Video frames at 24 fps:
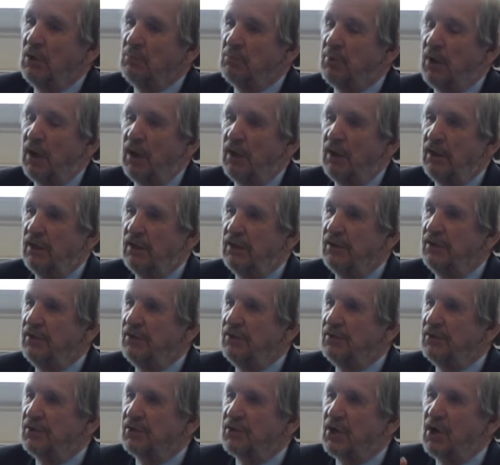But
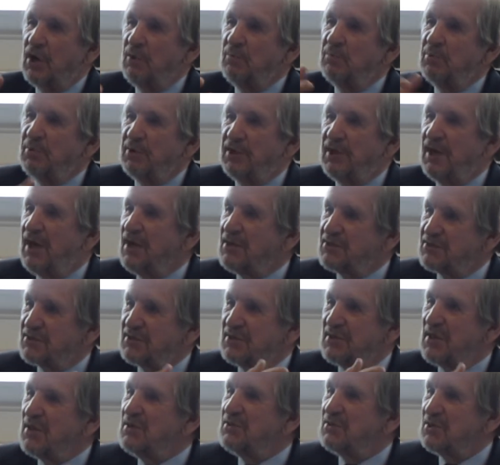the company has to
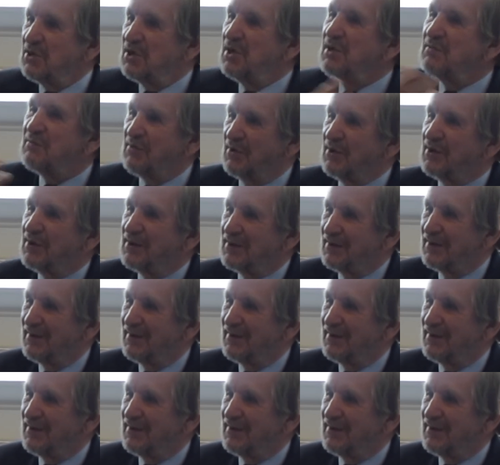then deliver